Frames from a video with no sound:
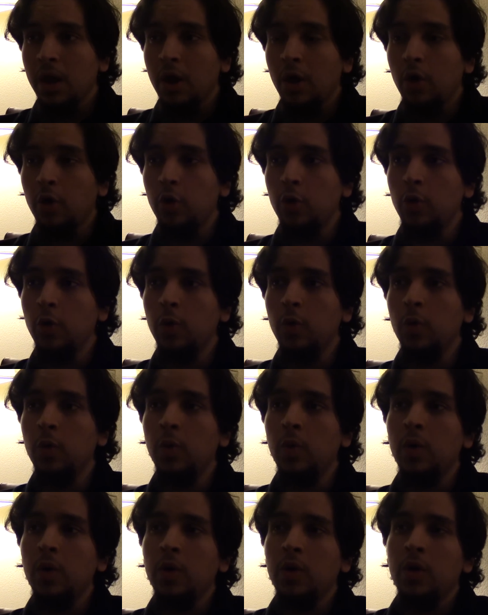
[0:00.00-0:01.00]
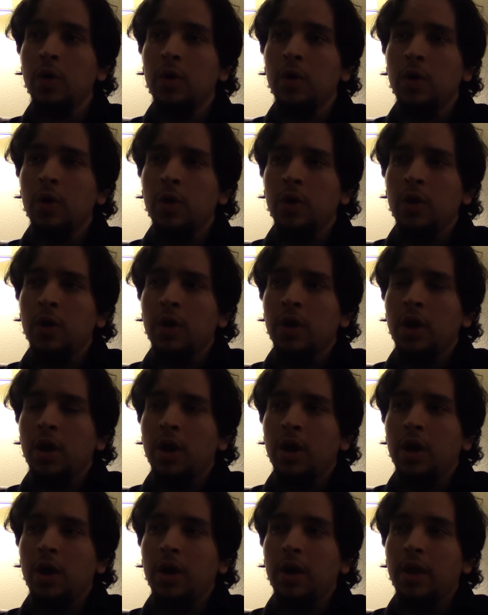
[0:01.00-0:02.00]
who,
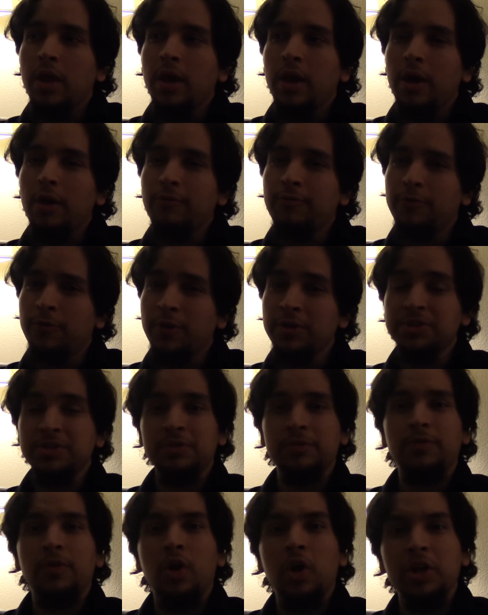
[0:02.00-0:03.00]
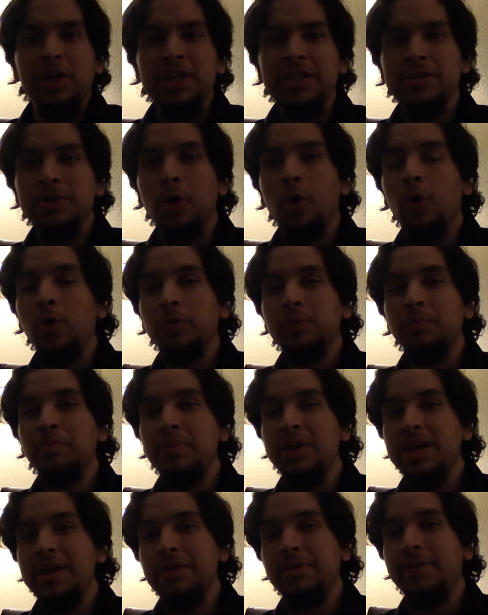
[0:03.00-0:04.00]
first of all, he told
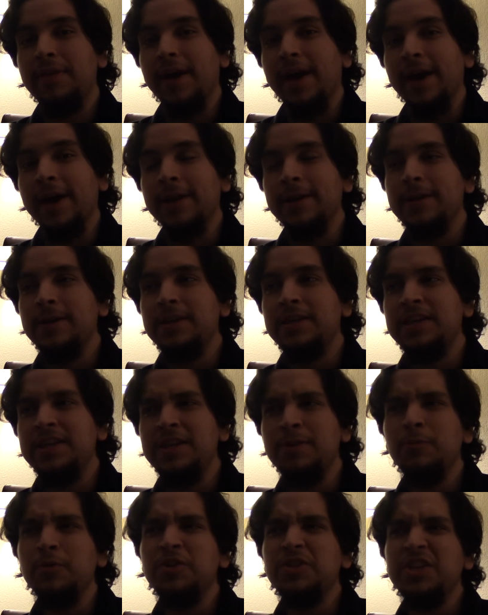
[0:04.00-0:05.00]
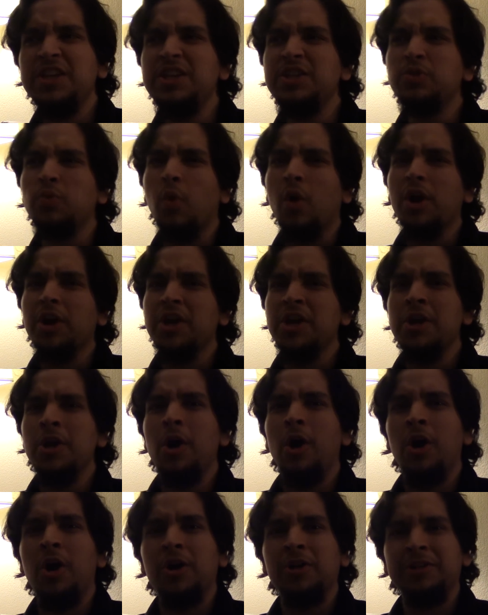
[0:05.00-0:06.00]
me that he's working
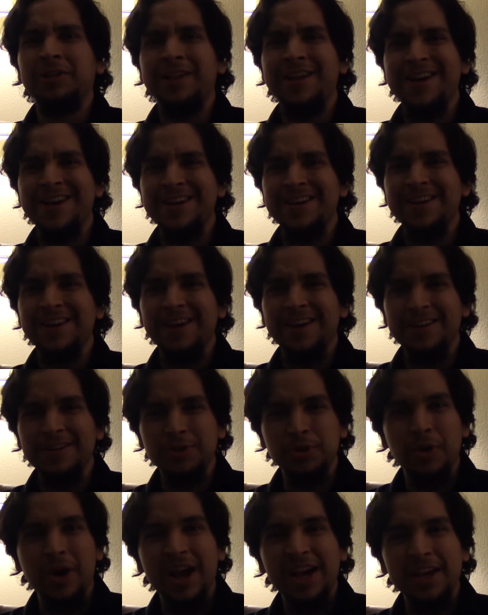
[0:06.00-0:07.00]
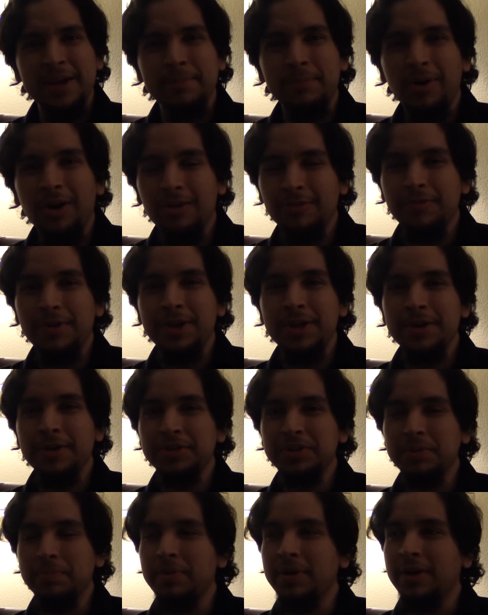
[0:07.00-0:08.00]
on, like, Dragon Ball
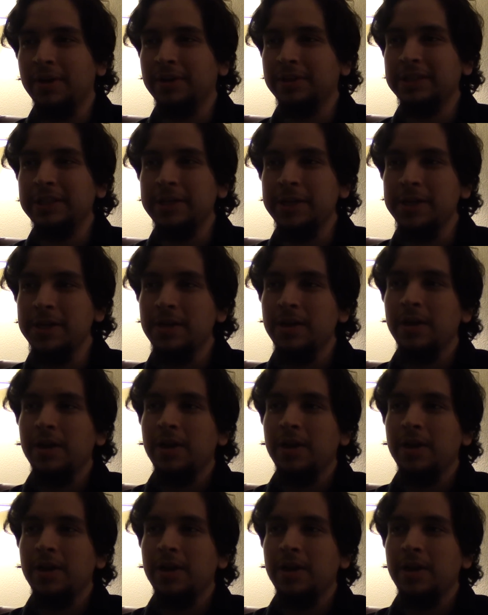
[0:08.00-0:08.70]
videos, apparently.